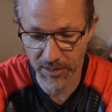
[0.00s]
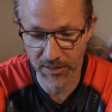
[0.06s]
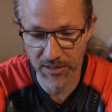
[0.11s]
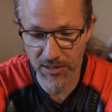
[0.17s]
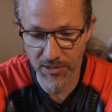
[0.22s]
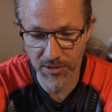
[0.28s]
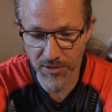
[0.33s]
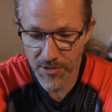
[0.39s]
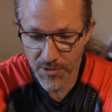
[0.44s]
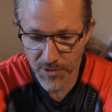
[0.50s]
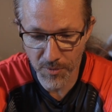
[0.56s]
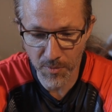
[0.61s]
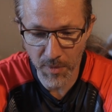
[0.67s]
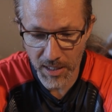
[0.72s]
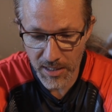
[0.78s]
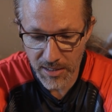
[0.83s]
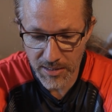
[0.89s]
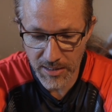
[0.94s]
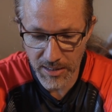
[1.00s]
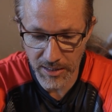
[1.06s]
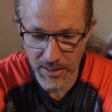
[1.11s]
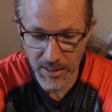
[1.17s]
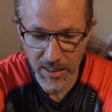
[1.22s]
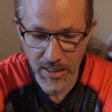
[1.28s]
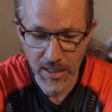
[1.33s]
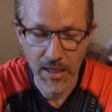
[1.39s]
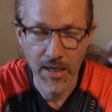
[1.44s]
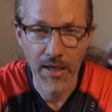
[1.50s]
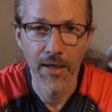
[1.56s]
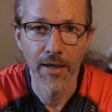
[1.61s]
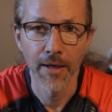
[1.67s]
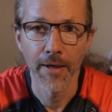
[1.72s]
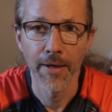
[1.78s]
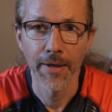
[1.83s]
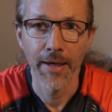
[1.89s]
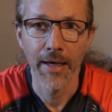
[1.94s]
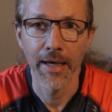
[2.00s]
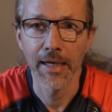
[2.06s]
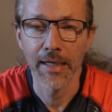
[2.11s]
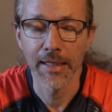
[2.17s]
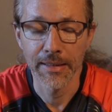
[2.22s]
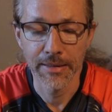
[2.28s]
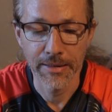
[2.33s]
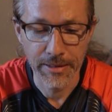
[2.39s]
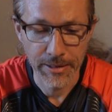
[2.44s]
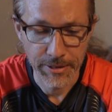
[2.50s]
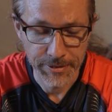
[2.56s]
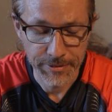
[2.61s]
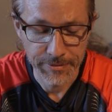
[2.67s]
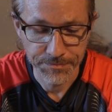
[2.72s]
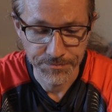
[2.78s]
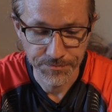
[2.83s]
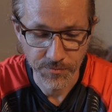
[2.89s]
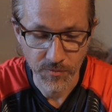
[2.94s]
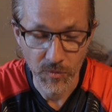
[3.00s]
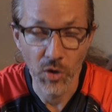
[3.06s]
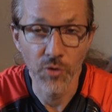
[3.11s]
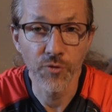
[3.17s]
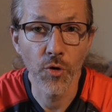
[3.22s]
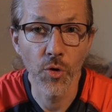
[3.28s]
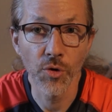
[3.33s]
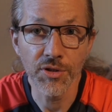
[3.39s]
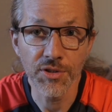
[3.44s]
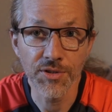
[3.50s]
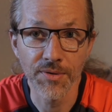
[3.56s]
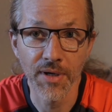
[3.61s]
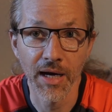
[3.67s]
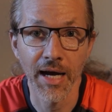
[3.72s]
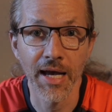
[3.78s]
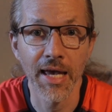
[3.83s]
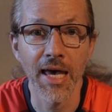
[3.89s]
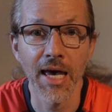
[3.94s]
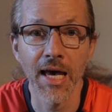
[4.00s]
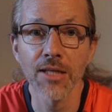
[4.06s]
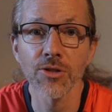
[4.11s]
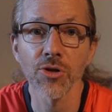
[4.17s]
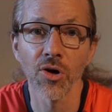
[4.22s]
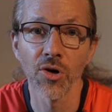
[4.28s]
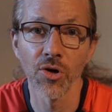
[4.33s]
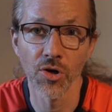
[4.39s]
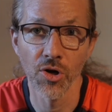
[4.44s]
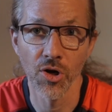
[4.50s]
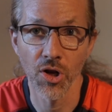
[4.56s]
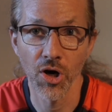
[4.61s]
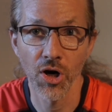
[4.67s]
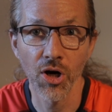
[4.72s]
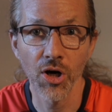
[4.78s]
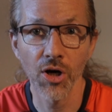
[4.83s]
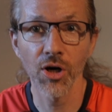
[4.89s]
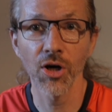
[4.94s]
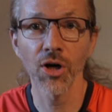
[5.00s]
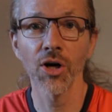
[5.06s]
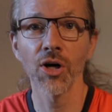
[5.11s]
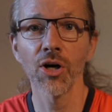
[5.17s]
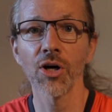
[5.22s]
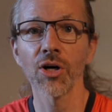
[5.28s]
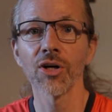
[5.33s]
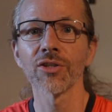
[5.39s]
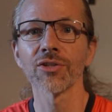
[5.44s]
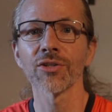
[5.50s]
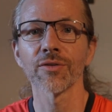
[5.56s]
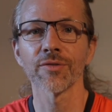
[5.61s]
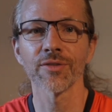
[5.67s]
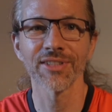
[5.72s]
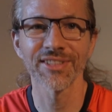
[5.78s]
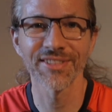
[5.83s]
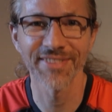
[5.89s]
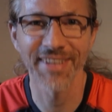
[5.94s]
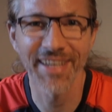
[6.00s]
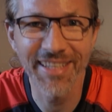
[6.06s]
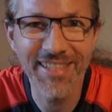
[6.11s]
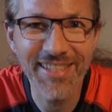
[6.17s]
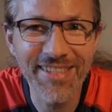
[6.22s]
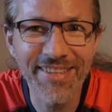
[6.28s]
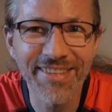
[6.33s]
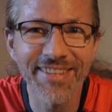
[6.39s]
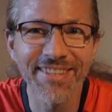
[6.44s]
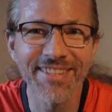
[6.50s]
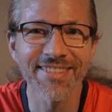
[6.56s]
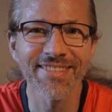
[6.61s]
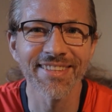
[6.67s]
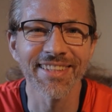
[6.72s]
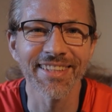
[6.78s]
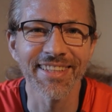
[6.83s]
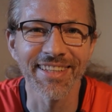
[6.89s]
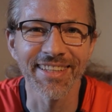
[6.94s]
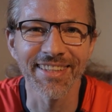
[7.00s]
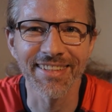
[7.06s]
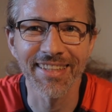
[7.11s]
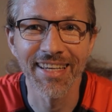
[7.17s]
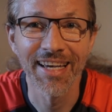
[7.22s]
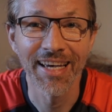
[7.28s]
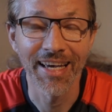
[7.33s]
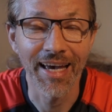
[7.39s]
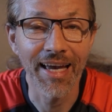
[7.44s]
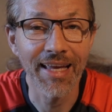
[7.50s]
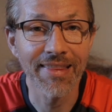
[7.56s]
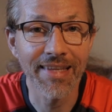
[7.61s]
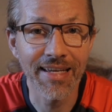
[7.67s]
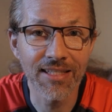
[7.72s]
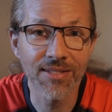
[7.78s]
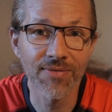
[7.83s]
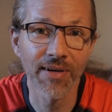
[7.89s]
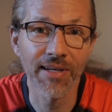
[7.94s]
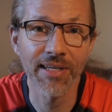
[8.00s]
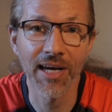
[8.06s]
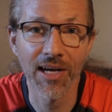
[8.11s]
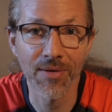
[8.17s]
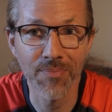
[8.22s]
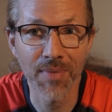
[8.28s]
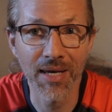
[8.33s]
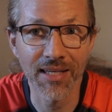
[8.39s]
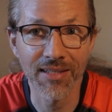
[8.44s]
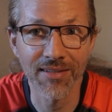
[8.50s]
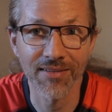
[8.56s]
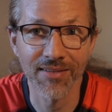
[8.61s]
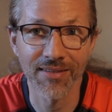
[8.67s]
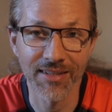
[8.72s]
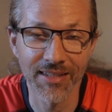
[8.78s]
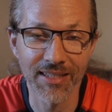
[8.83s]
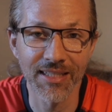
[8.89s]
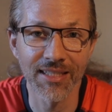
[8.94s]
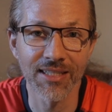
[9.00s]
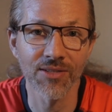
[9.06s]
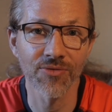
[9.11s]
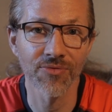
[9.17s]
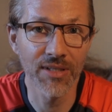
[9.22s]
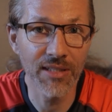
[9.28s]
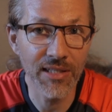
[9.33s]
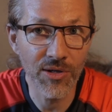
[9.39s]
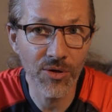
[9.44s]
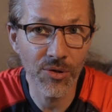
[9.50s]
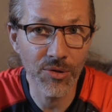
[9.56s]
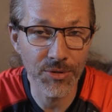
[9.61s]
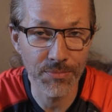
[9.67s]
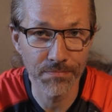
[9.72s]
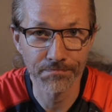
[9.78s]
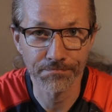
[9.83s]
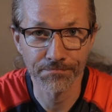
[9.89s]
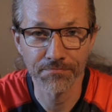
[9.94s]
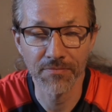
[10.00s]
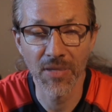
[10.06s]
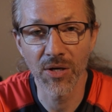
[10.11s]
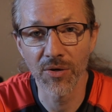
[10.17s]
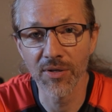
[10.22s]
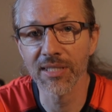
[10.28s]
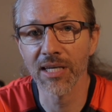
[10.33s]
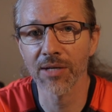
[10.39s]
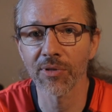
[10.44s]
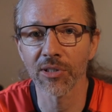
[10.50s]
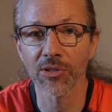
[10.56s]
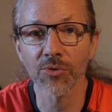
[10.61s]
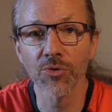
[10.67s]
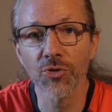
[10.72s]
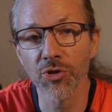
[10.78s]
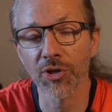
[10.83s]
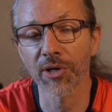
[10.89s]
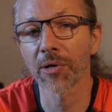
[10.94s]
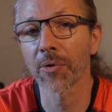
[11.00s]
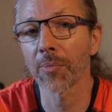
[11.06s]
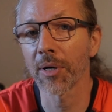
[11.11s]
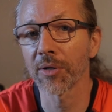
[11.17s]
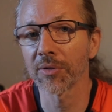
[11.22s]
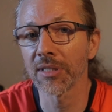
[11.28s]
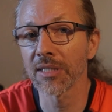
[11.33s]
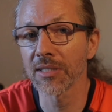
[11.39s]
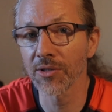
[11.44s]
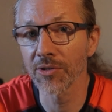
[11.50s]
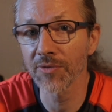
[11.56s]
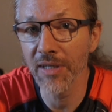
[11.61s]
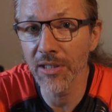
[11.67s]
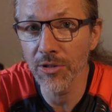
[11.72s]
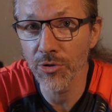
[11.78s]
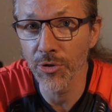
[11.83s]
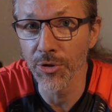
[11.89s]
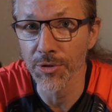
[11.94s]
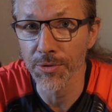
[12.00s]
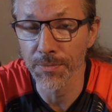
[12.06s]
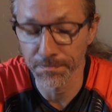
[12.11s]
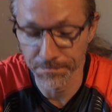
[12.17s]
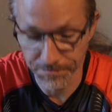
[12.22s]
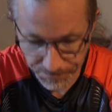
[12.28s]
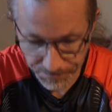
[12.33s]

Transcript: It's just amazing. And of course I had a lot of adventures with it, and that's why I made these videos, because I want to share about these adventures.